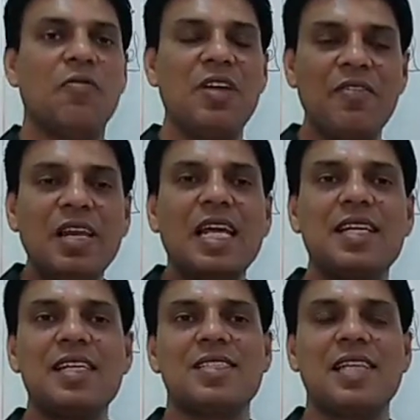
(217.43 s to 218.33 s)
we will
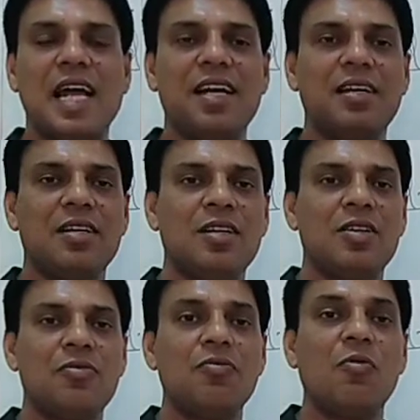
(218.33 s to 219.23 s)
understand
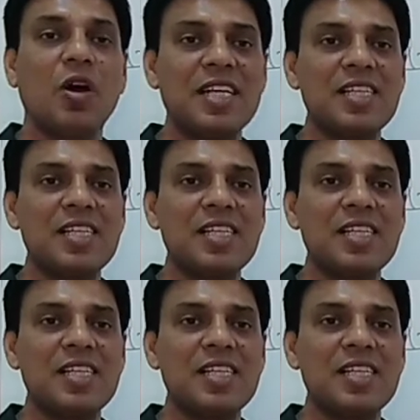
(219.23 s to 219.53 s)
what